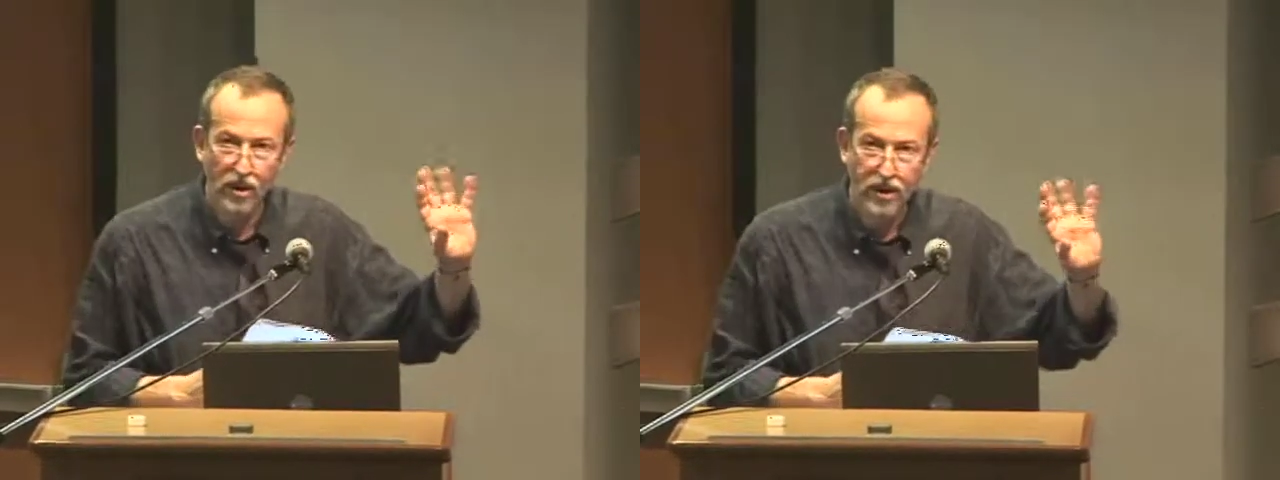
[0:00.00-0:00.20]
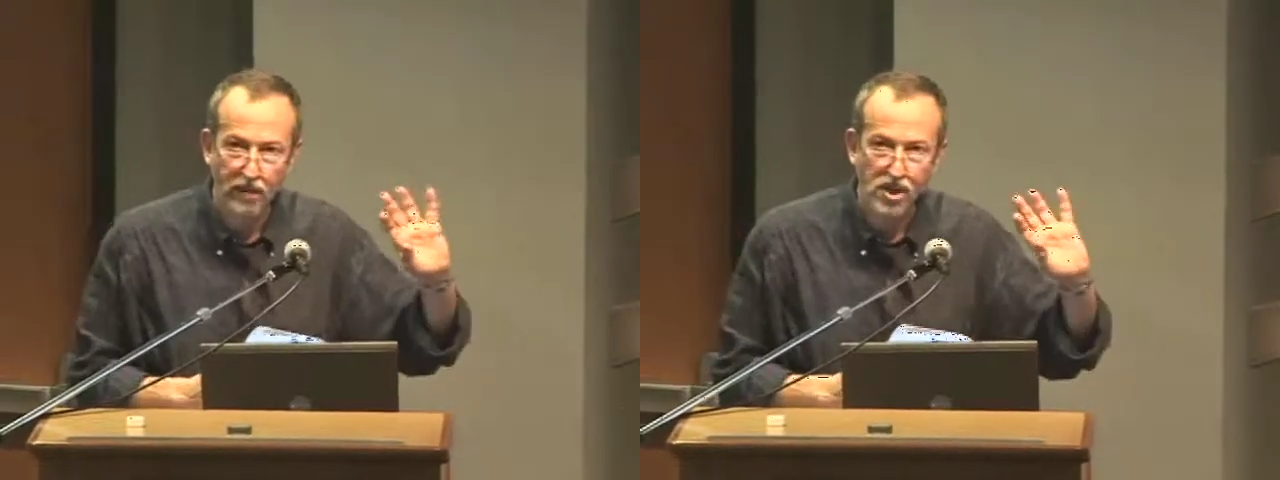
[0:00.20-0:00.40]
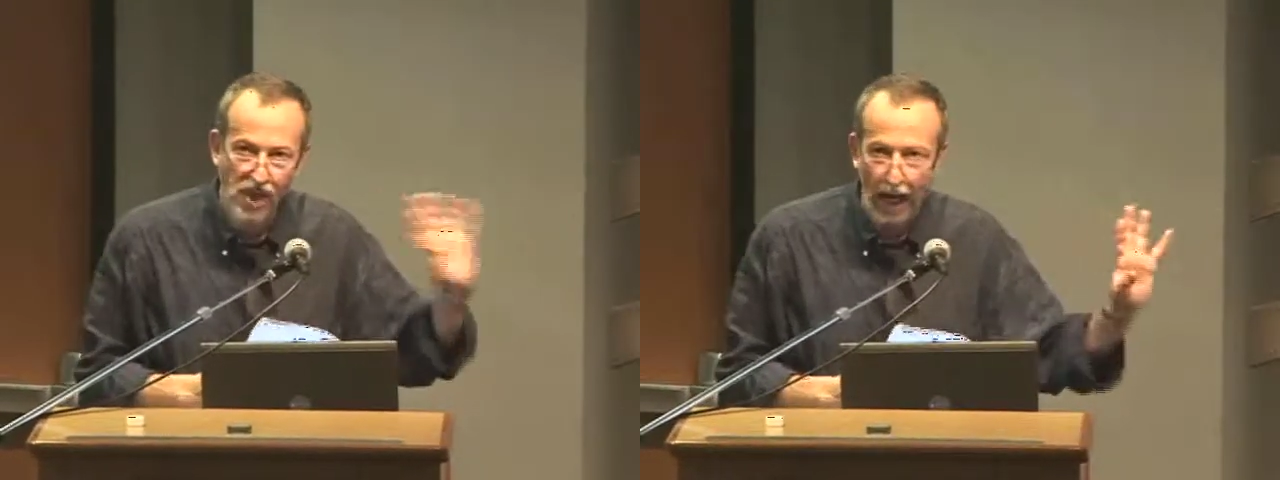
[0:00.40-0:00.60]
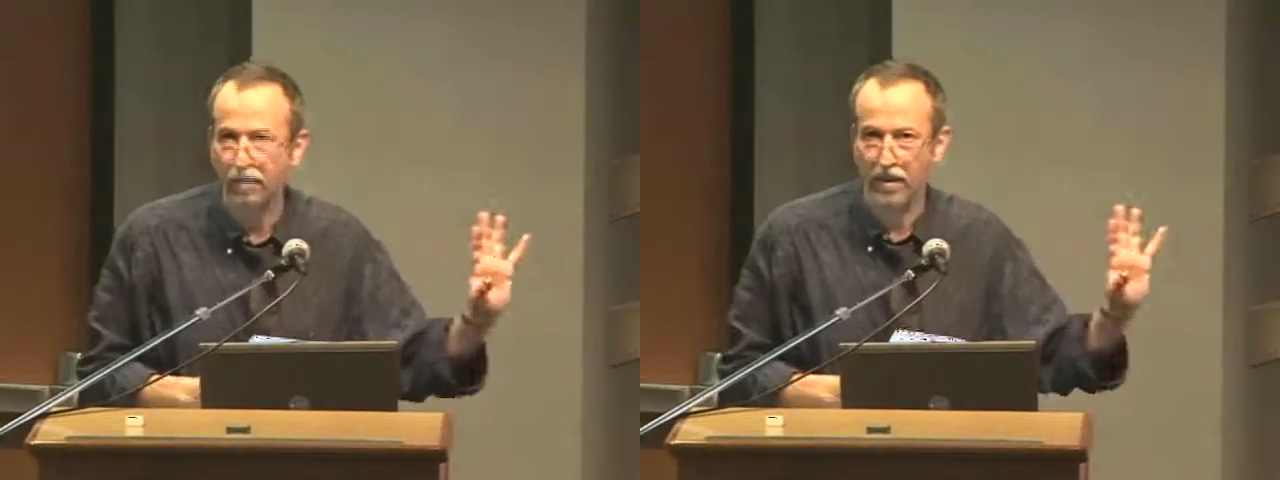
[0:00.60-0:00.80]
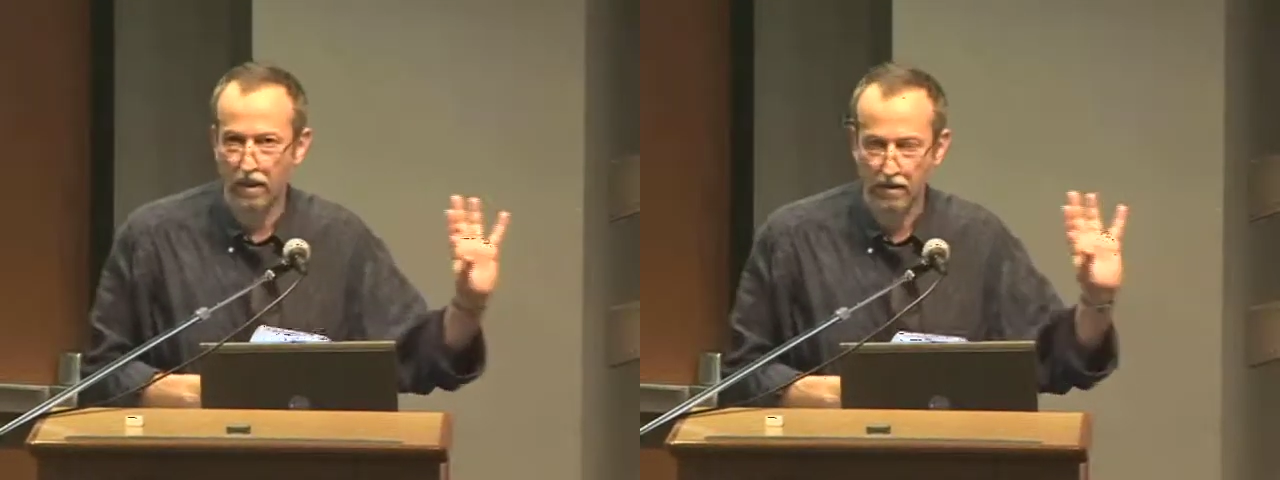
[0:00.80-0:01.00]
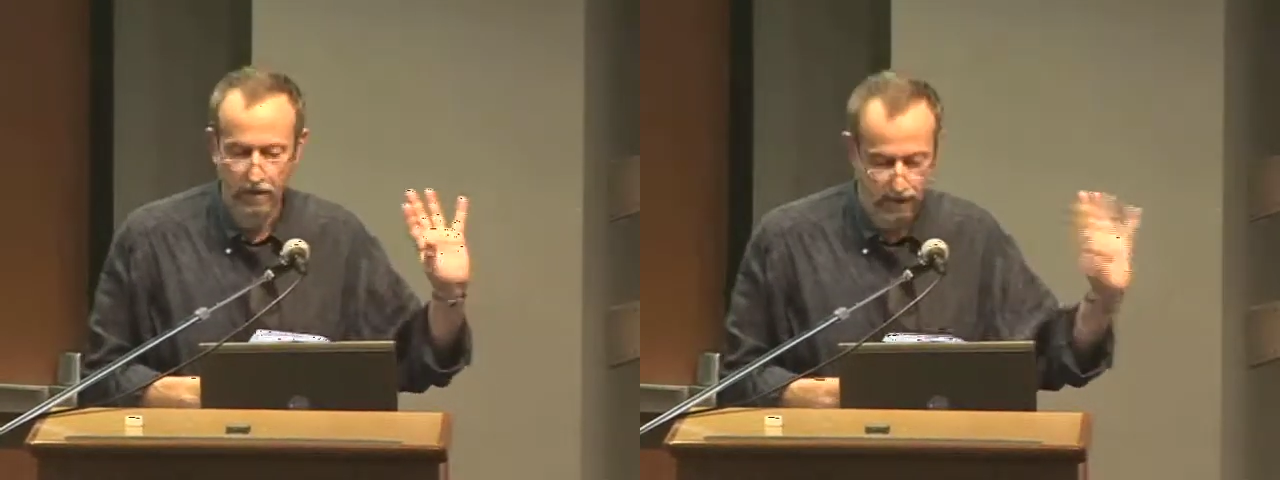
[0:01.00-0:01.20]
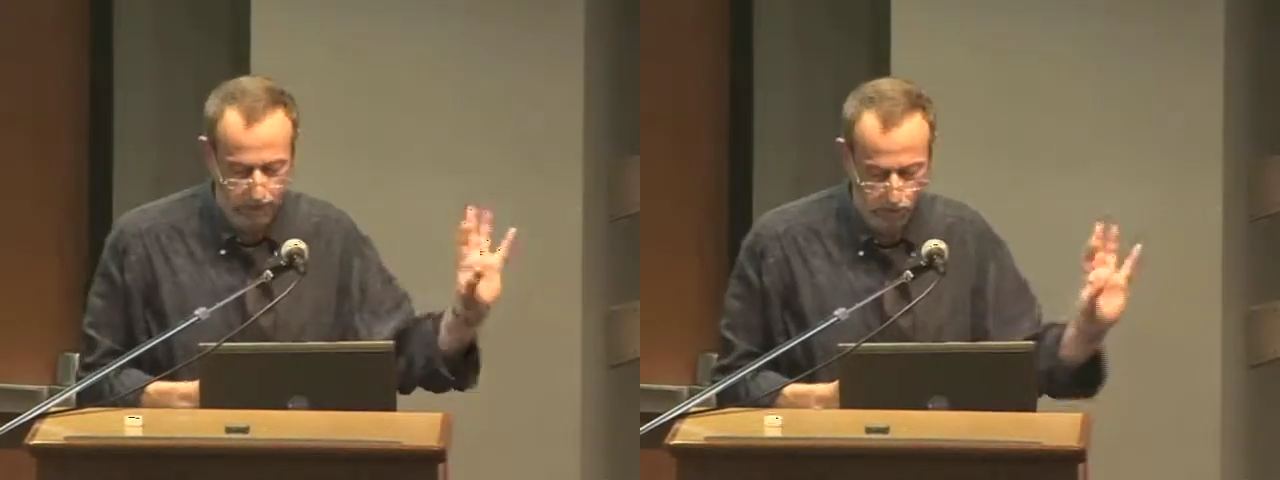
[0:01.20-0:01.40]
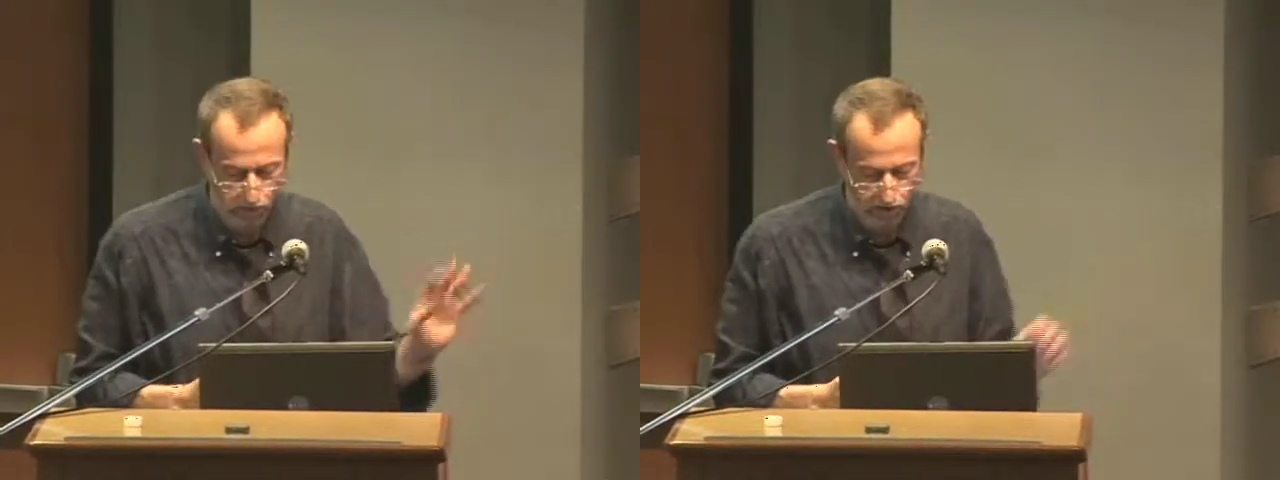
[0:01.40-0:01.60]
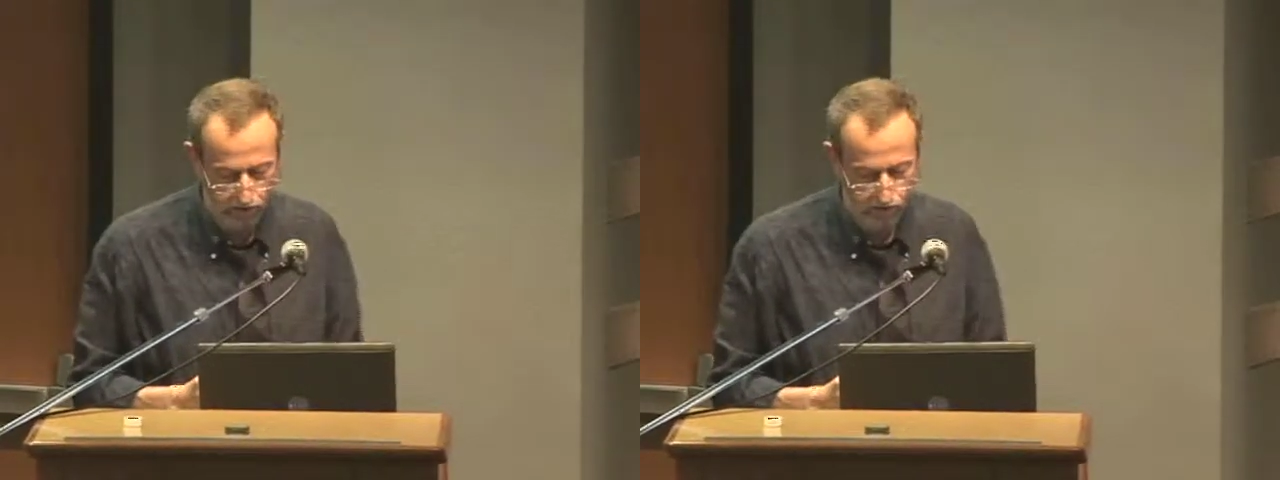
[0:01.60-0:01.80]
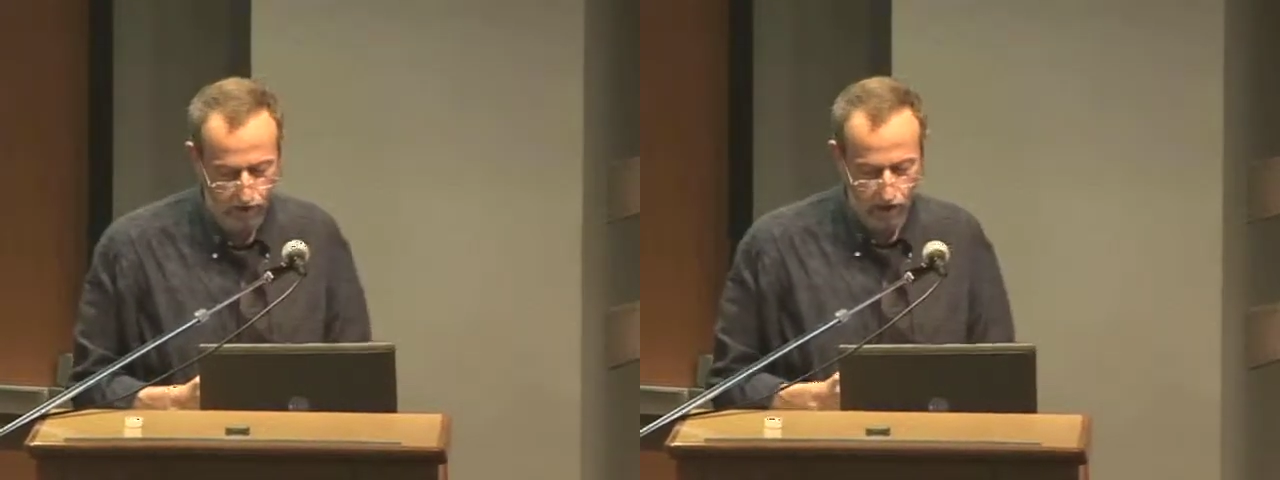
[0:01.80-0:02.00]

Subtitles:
some chapter networks